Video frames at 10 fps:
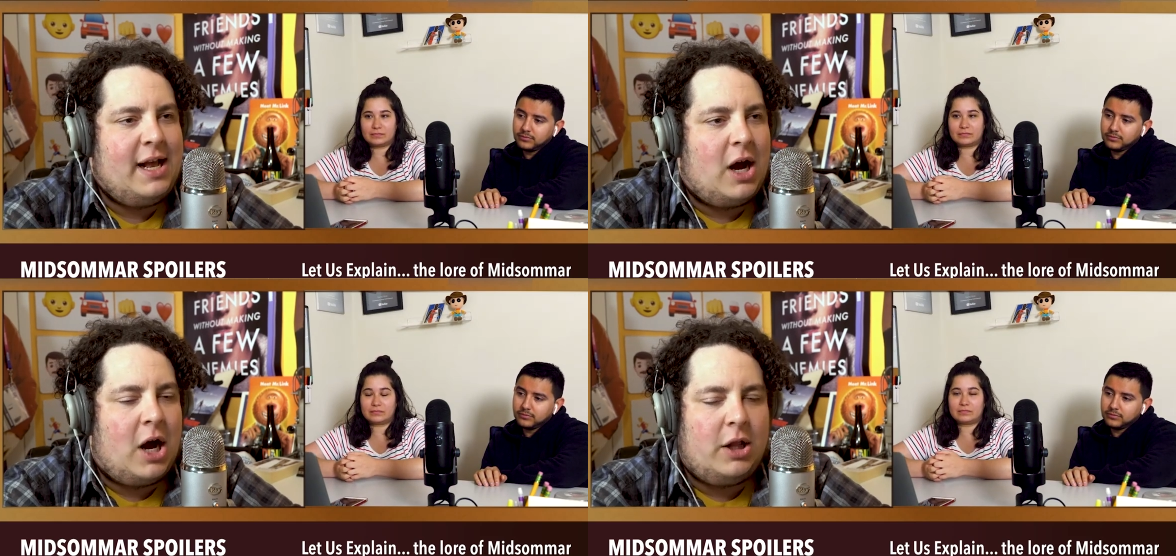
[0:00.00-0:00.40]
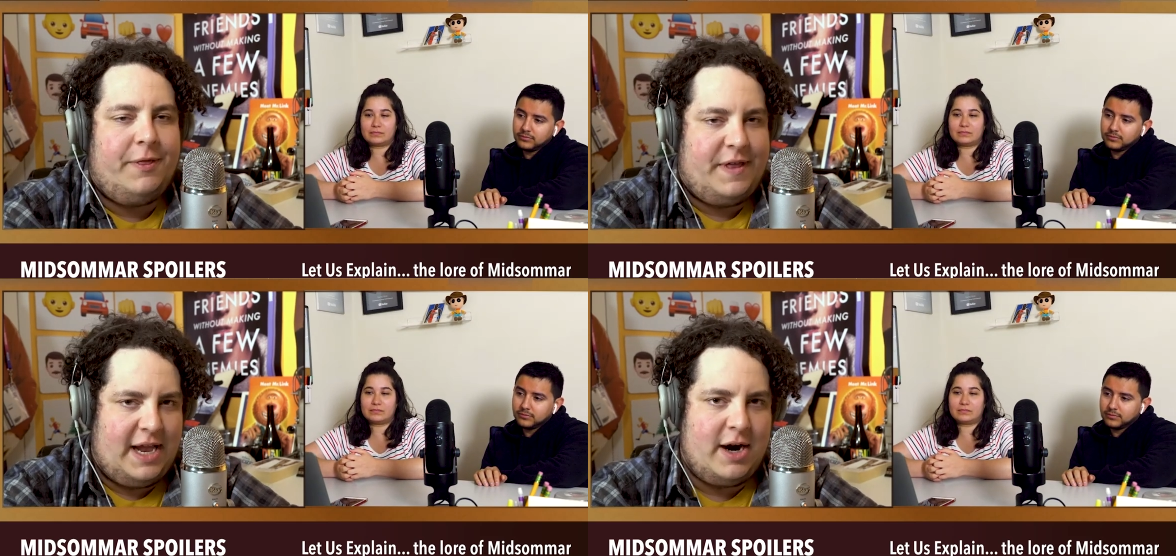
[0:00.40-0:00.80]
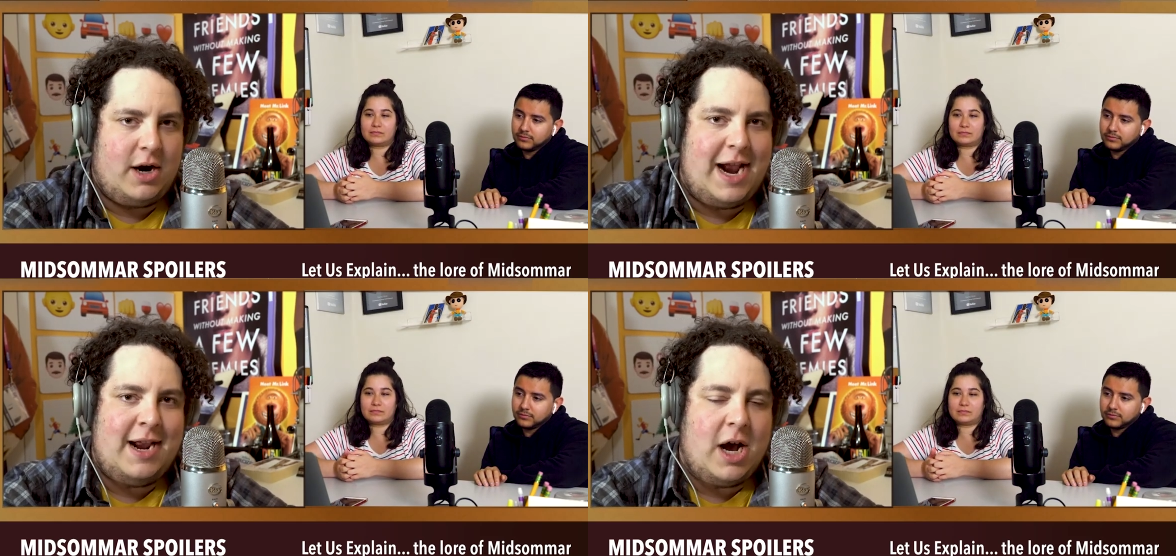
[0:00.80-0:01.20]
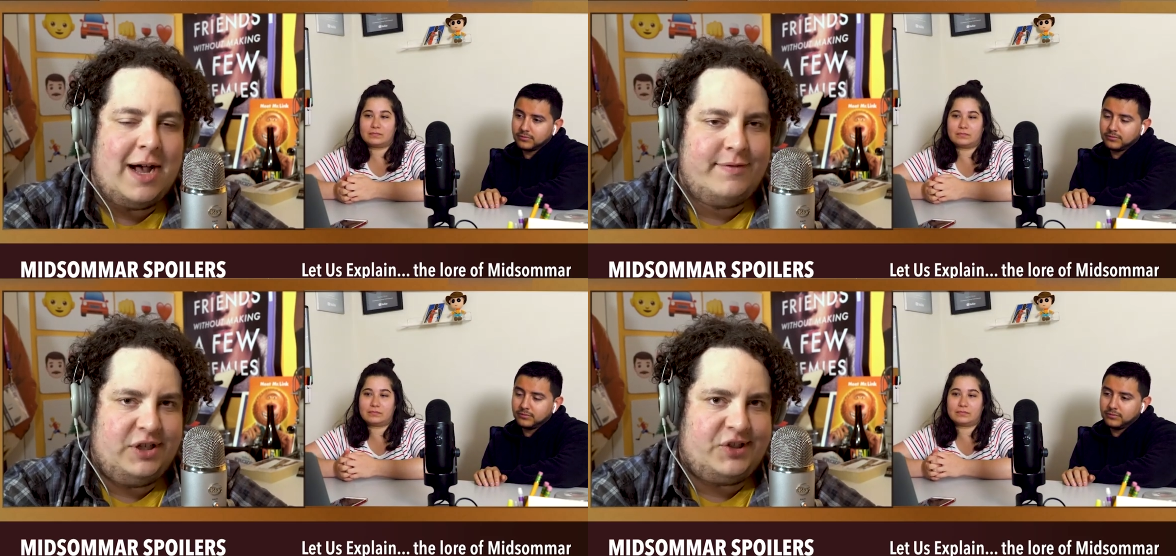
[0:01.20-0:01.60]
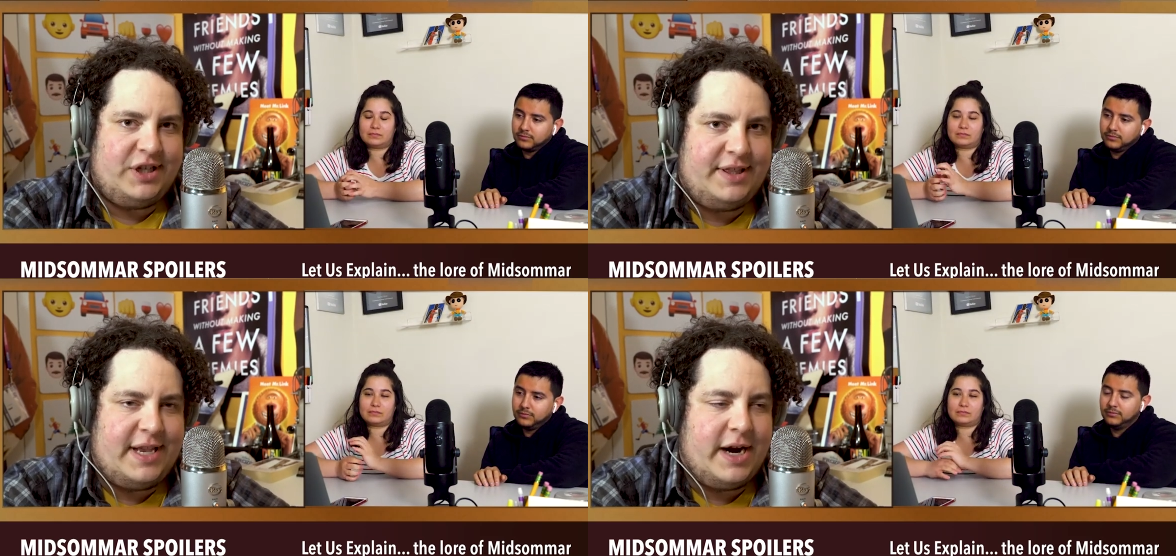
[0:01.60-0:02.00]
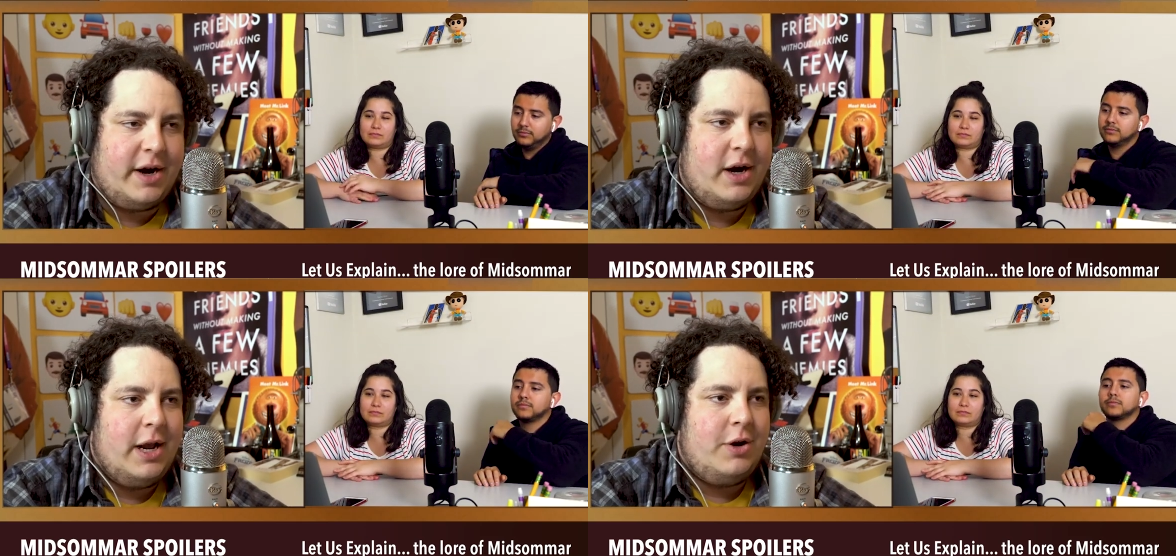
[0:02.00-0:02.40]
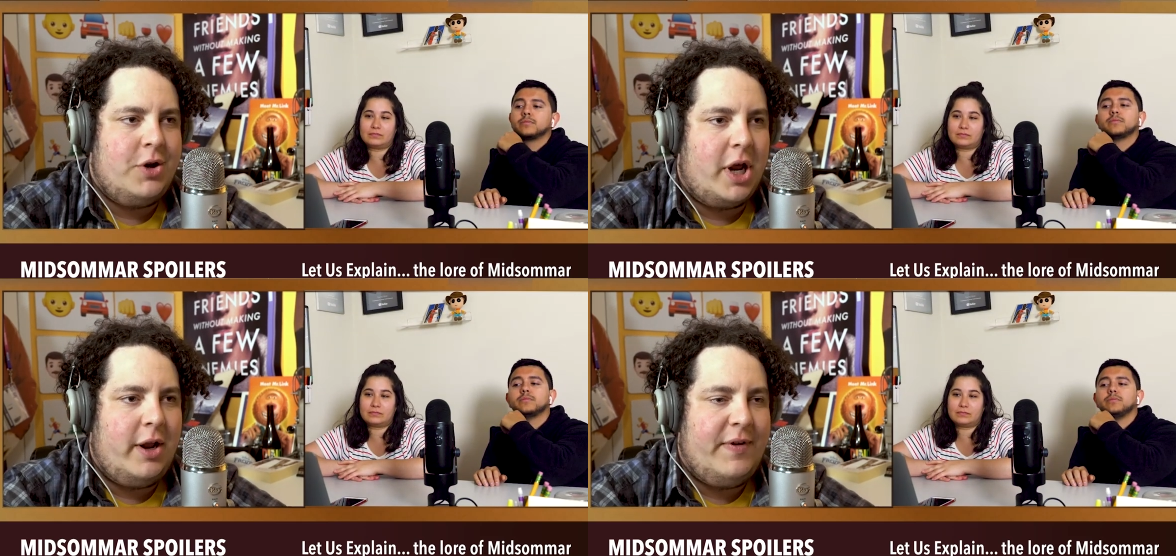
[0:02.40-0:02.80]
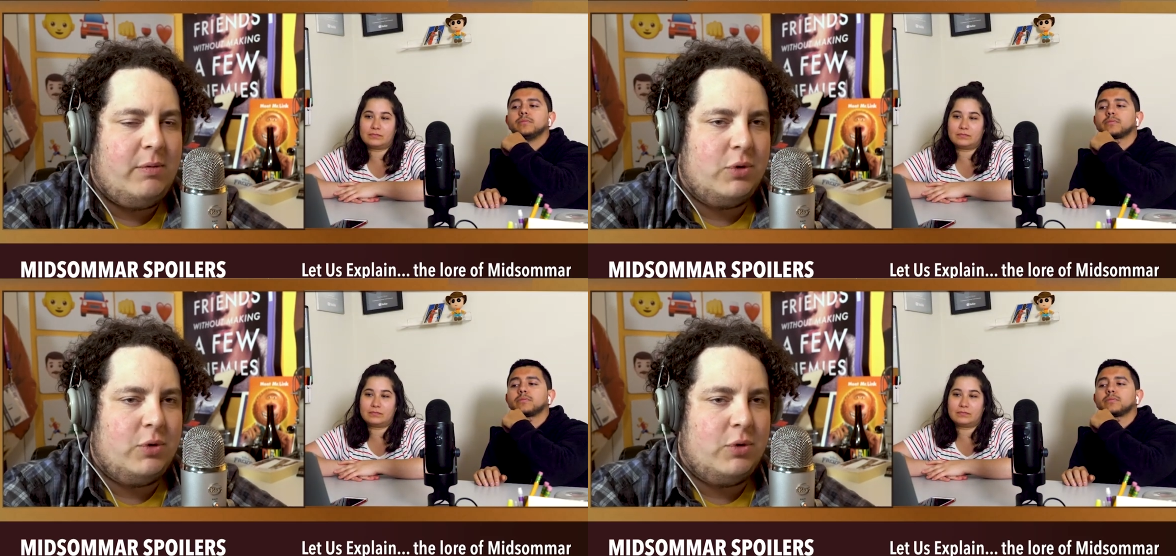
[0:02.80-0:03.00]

Speaker 1: all there and obviously there none of it